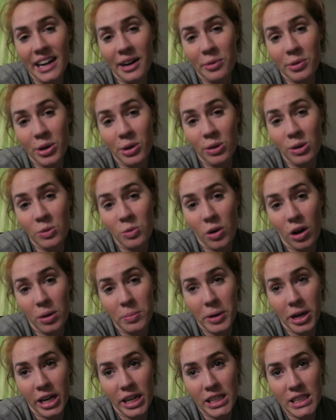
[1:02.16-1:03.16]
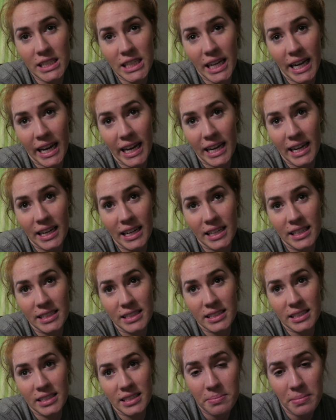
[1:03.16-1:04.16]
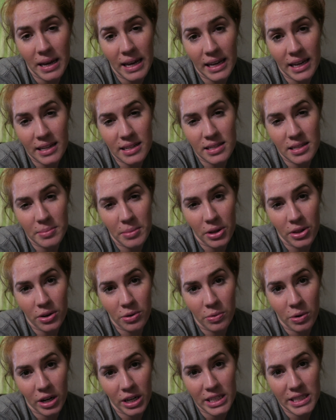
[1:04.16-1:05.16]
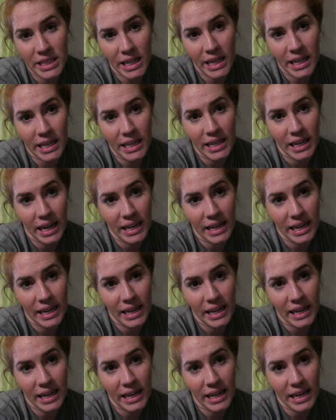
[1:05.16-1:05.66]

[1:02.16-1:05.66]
Yeah, we're going to Walmart and may get some other work done.